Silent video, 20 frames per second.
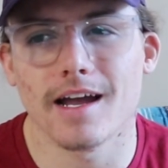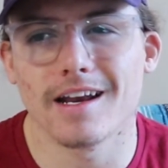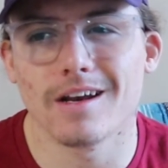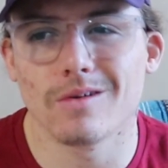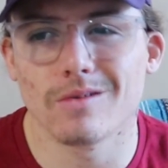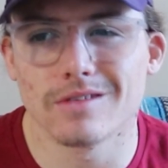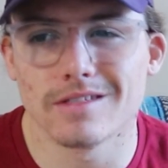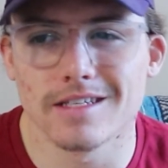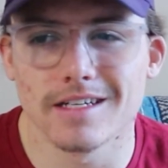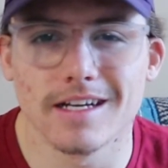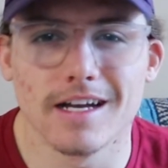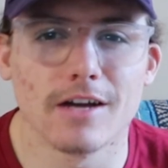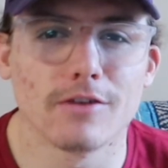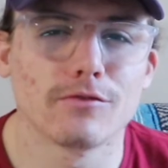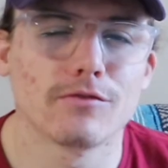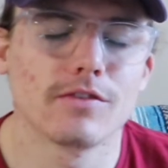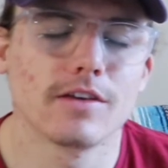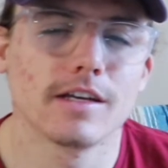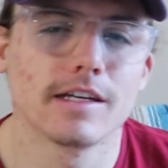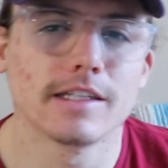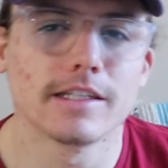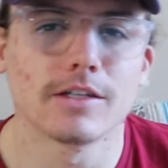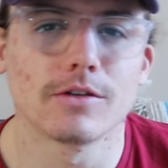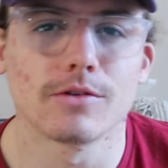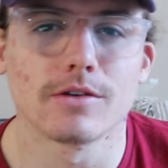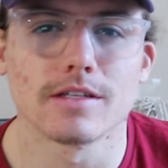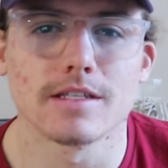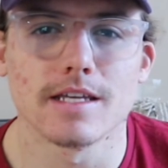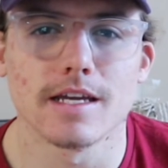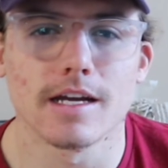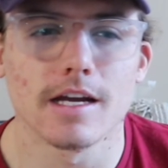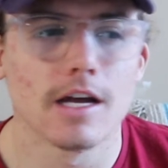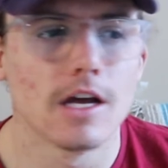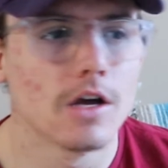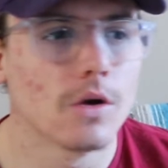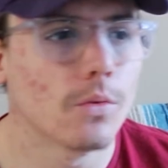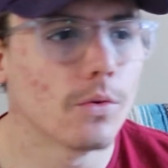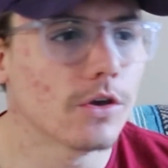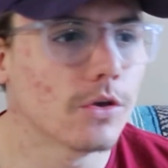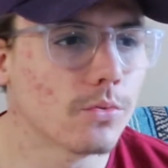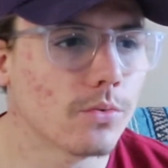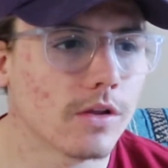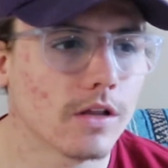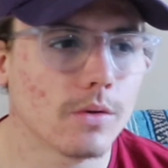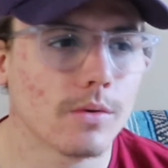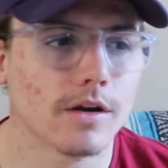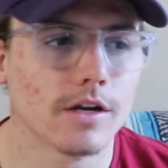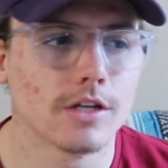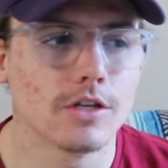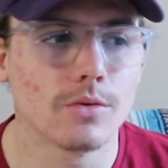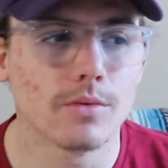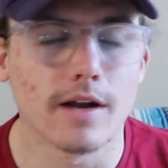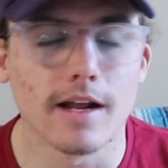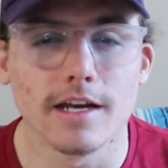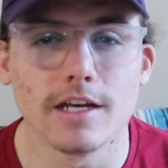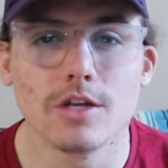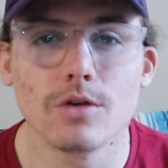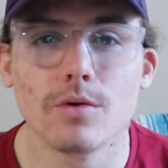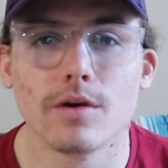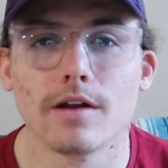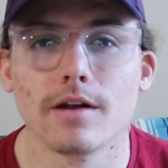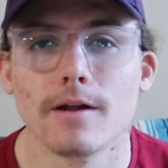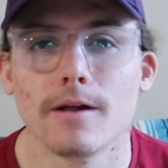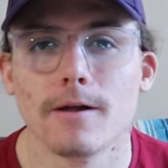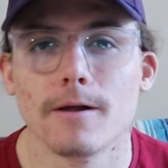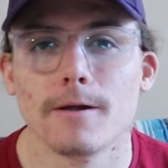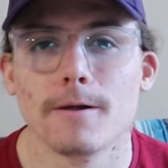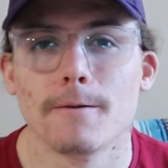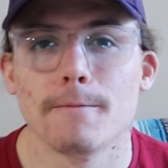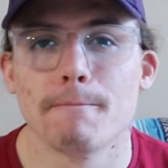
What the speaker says: Like, I know it's a gut feeling where it's like what you really want to do and I do it.